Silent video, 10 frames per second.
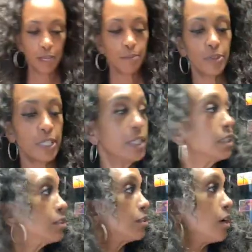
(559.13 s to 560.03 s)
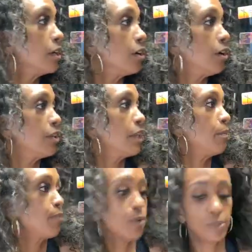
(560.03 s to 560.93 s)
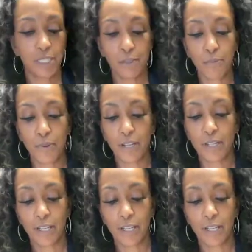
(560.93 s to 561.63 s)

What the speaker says: I'm going to get started on that protein bread.